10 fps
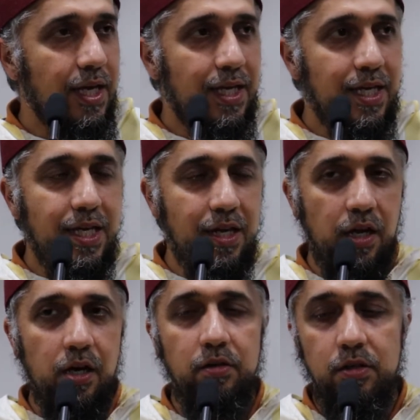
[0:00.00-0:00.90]

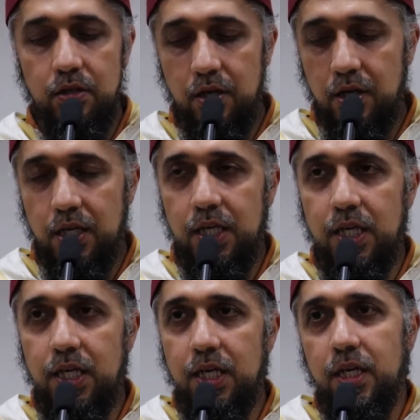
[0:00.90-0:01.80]
here
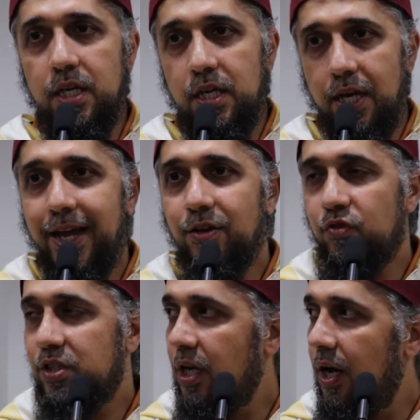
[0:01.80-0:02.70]
he can
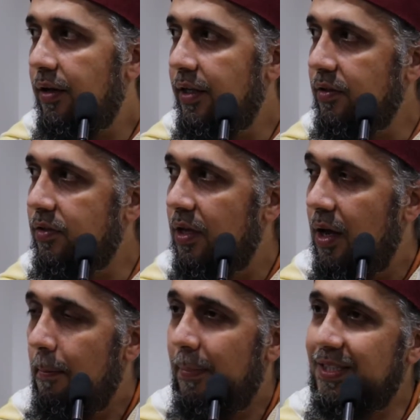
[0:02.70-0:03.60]
return it.
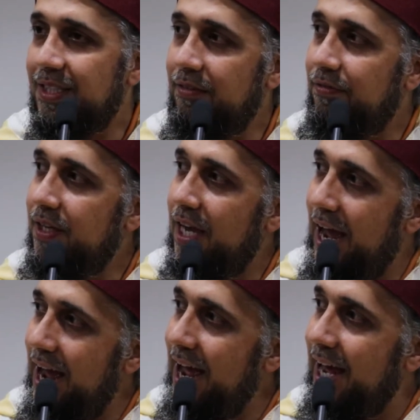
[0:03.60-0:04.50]
But if he
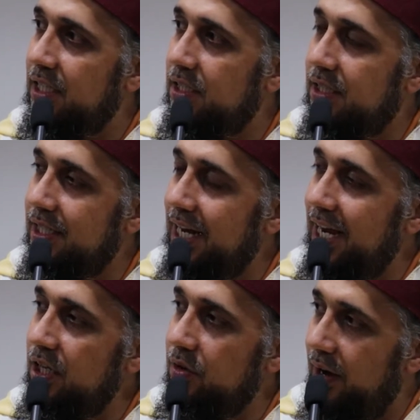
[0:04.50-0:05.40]
has in
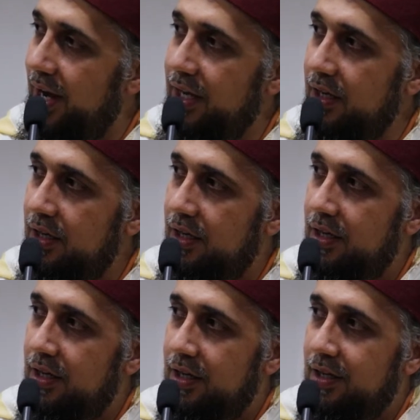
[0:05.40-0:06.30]
any way
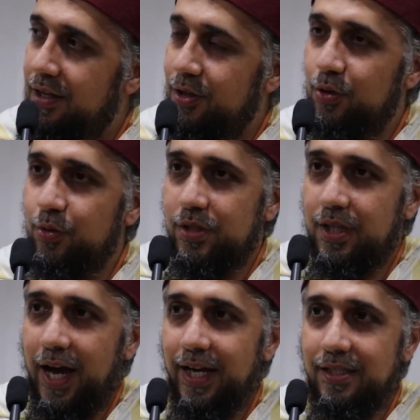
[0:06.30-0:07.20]
used
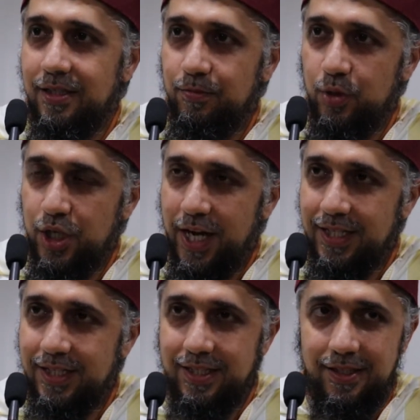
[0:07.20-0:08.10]
the item which
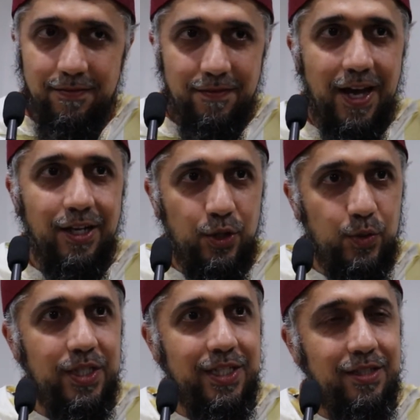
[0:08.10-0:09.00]
has
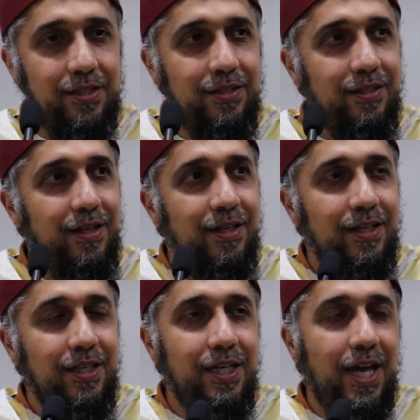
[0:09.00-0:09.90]
devalued it,
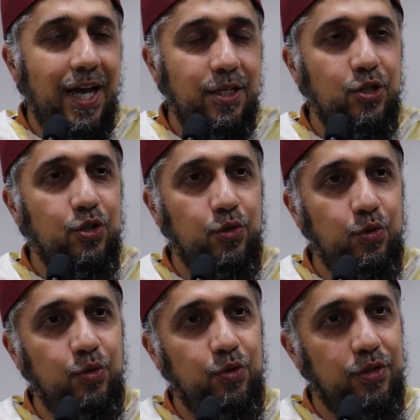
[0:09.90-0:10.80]
he has
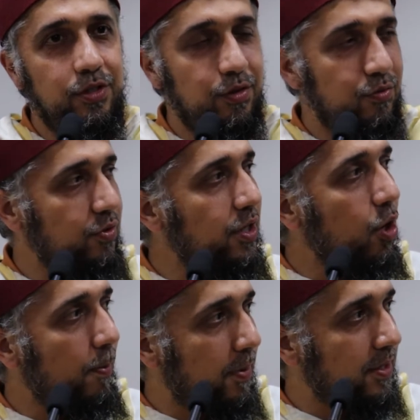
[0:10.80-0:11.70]
to
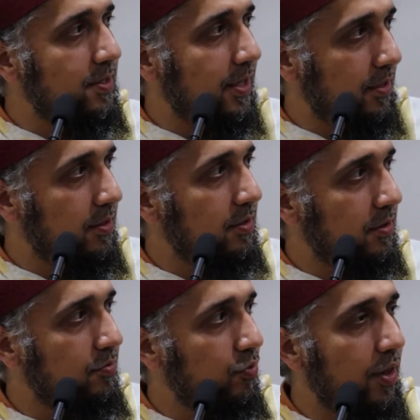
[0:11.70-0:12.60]
recompensate
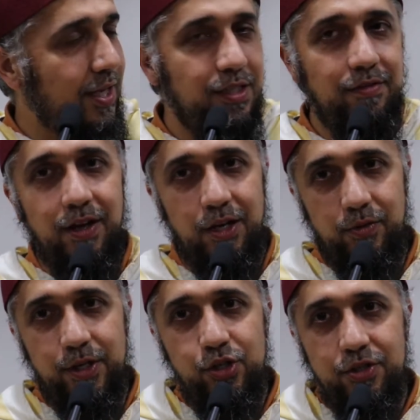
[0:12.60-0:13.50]
for that
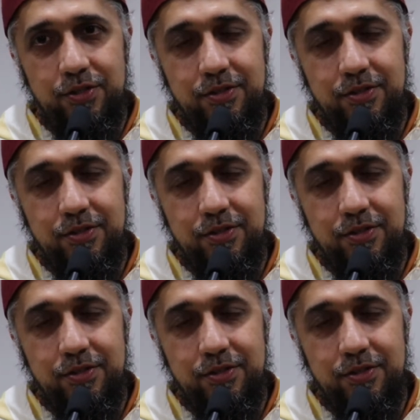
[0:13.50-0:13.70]
devaluation.